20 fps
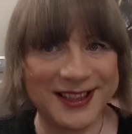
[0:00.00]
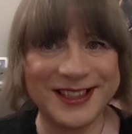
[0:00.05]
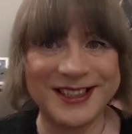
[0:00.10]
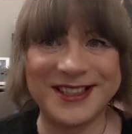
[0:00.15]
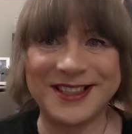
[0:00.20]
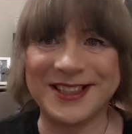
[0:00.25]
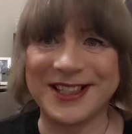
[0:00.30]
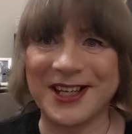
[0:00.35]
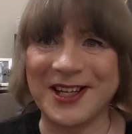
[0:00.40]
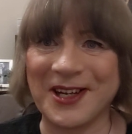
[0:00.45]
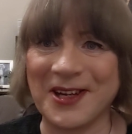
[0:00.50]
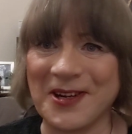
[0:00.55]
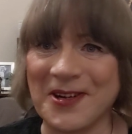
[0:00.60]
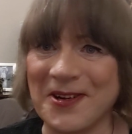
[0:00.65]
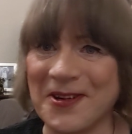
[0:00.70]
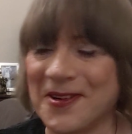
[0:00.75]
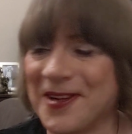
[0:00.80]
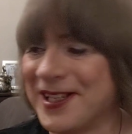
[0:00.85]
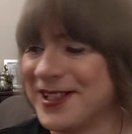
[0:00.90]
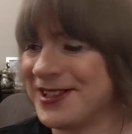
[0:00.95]

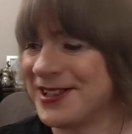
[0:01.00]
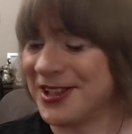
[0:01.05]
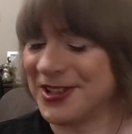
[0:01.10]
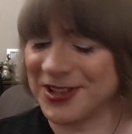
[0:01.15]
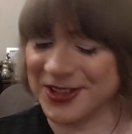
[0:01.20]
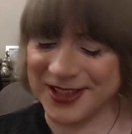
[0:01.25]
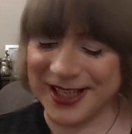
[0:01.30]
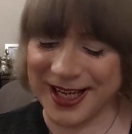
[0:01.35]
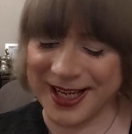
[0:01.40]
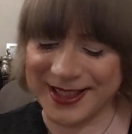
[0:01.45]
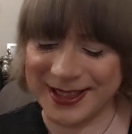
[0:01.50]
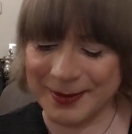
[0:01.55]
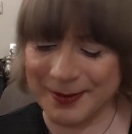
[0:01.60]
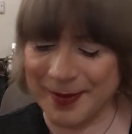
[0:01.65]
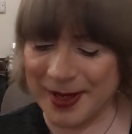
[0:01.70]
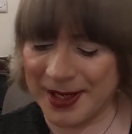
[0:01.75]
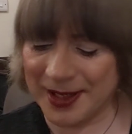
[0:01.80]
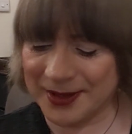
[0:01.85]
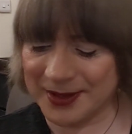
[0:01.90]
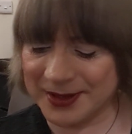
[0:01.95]
So it's not just cat and
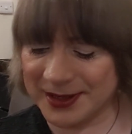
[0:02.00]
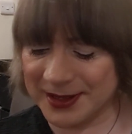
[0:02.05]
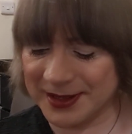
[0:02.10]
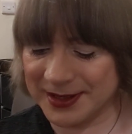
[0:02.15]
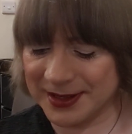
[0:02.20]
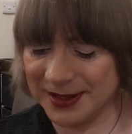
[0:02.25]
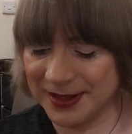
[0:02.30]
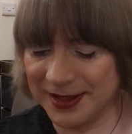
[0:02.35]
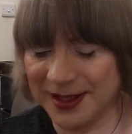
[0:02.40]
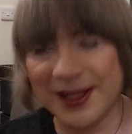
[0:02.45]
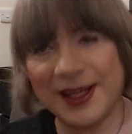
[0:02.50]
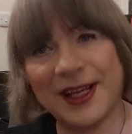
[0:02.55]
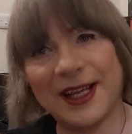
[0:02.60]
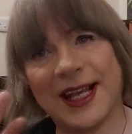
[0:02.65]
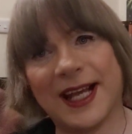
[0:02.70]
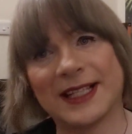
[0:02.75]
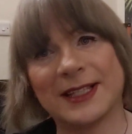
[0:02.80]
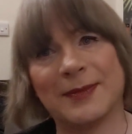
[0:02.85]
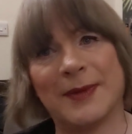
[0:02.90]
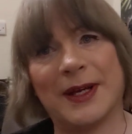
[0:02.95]
mouse, it's
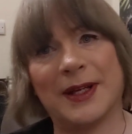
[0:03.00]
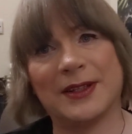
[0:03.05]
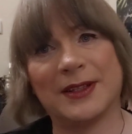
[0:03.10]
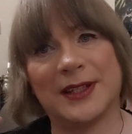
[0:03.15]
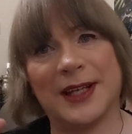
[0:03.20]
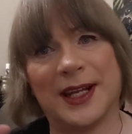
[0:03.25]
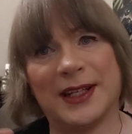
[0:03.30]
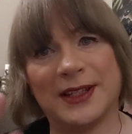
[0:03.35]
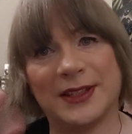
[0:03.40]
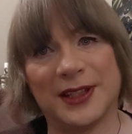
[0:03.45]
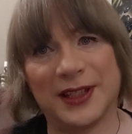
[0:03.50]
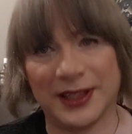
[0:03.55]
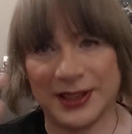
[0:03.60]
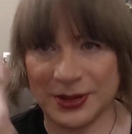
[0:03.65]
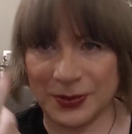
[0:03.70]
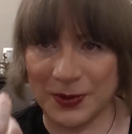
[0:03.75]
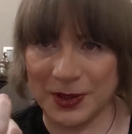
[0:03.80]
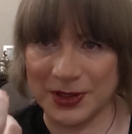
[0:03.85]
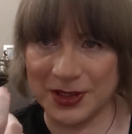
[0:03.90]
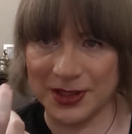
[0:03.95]
cat and mouse, and then suddenly
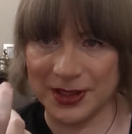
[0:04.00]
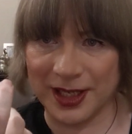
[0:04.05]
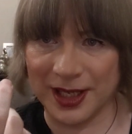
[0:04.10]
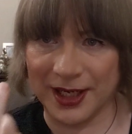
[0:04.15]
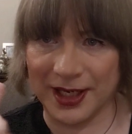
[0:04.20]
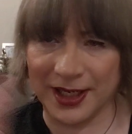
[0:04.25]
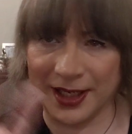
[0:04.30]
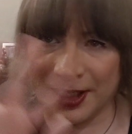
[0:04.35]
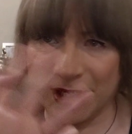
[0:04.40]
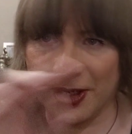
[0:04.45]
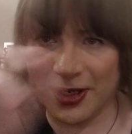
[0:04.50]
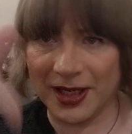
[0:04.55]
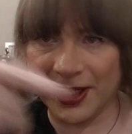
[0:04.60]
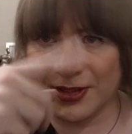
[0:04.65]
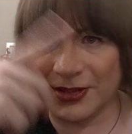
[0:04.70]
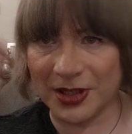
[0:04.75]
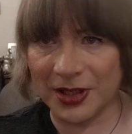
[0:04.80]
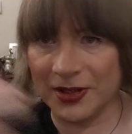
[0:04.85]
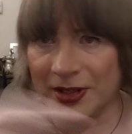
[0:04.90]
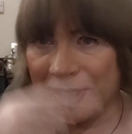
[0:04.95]
it switches again, and
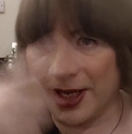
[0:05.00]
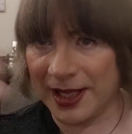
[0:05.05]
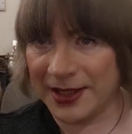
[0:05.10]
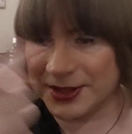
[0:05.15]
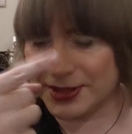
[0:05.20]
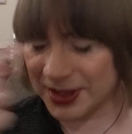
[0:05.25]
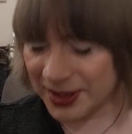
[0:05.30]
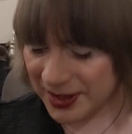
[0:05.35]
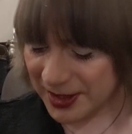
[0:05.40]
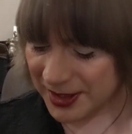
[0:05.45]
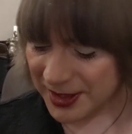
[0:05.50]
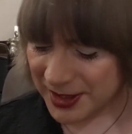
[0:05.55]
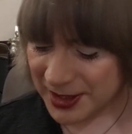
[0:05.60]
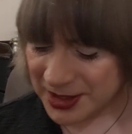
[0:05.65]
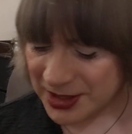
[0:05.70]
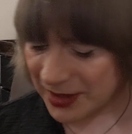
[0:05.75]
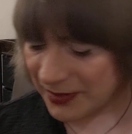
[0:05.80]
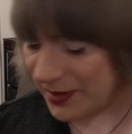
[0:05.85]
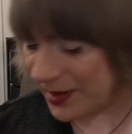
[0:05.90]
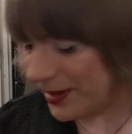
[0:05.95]
it's got the lights circling
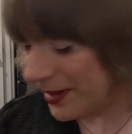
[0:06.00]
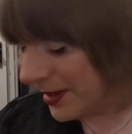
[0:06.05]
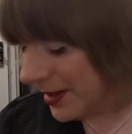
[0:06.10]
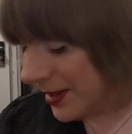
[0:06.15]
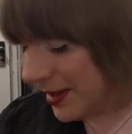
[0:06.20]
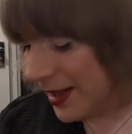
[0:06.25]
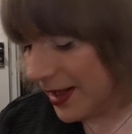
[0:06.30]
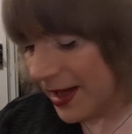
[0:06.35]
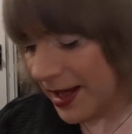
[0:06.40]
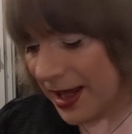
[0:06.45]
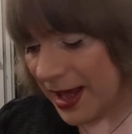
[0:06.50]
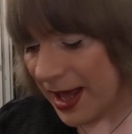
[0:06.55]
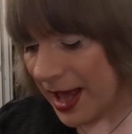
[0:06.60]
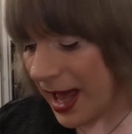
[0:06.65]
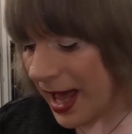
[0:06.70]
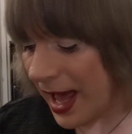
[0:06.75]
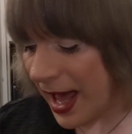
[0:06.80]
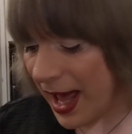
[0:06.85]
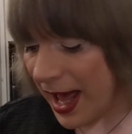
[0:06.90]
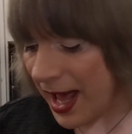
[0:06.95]
each other.
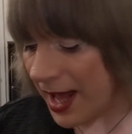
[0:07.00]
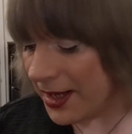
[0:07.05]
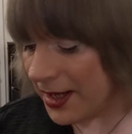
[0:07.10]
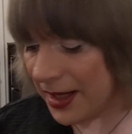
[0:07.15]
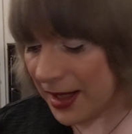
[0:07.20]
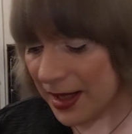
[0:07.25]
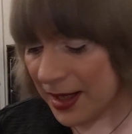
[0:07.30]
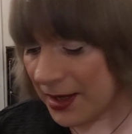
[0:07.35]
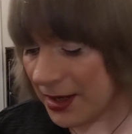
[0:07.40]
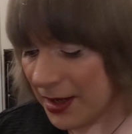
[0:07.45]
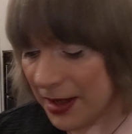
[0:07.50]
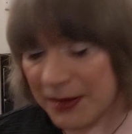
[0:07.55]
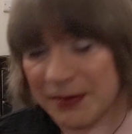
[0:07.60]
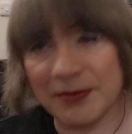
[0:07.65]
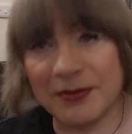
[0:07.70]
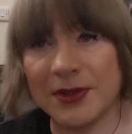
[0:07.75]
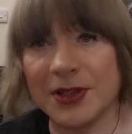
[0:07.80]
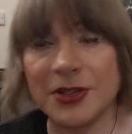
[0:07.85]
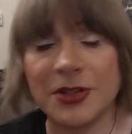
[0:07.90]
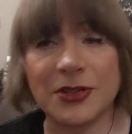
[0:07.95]
And
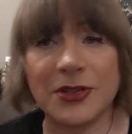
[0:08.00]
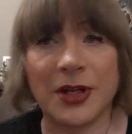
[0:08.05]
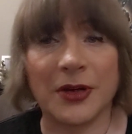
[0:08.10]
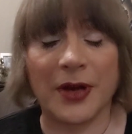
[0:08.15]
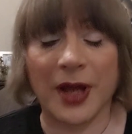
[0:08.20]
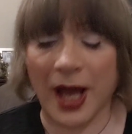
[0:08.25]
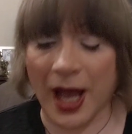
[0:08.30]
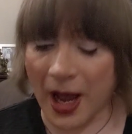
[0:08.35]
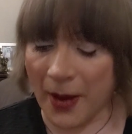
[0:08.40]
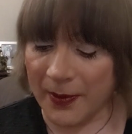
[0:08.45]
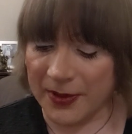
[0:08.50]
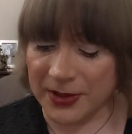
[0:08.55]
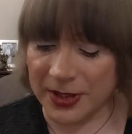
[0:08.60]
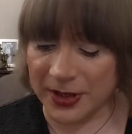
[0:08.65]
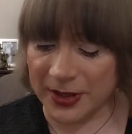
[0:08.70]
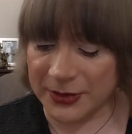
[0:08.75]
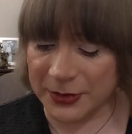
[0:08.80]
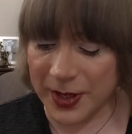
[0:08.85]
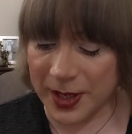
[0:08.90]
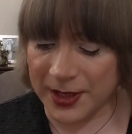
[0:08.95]
you just don't know how it's
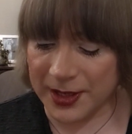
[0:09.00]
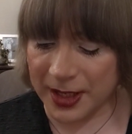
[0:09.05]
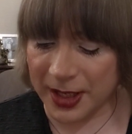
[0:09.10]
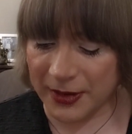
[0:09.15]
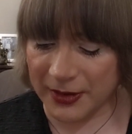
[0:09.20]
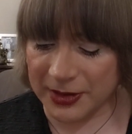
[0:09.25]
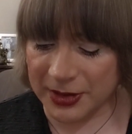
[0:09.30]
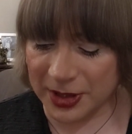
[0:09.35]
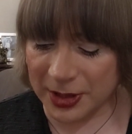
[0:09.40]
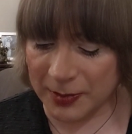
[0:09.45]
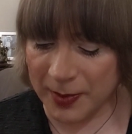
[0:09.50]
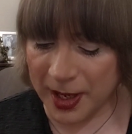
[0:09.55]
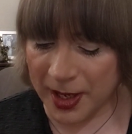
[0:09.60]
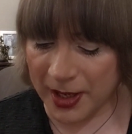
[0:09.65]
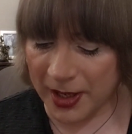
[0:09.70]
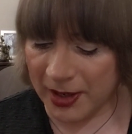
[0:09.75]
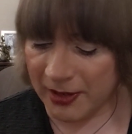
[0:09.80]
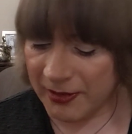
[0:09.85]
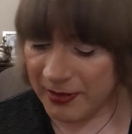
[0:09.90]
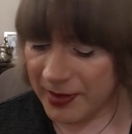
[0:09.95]
going to end, how it's going to
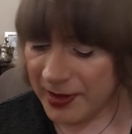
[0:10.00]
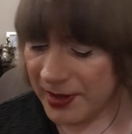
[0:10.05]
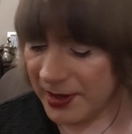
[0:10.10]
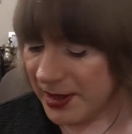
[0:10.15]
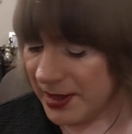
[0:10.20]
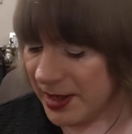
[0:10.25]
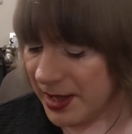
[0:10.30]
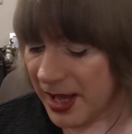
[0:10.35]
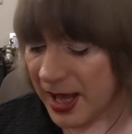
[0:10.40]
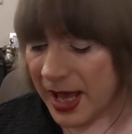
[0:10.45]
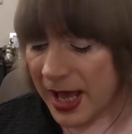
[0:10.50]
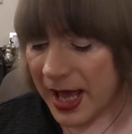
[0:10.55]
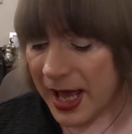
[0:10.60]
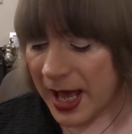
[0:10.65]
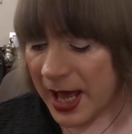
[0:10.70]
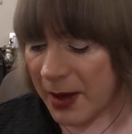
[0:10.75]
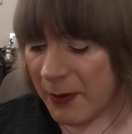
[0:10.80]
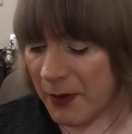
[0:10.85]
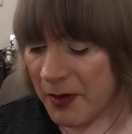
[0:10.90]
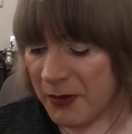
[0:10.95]
pay off.
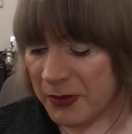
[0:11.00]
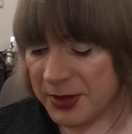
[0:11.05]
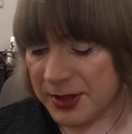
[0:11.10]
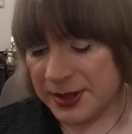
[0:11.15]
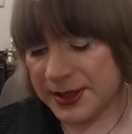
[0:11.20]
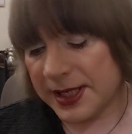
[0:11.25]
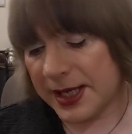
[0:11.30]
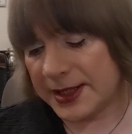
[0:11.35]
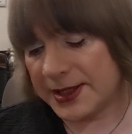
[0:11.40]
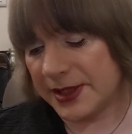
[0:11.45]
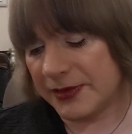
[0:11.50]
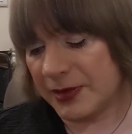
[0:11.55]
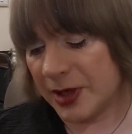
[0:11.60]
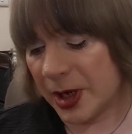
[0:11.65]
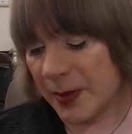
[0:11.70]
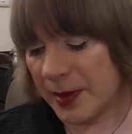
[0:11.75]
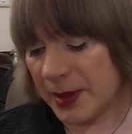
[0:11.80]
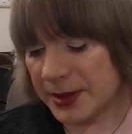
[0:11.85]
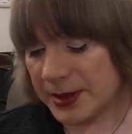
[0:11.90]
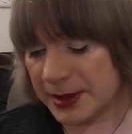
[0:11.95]
And with Detective
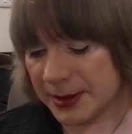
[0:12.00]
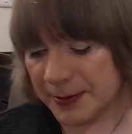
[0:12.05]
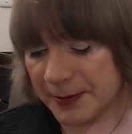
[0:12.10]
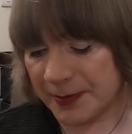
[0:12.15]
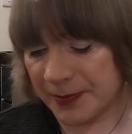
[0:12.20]
Comics,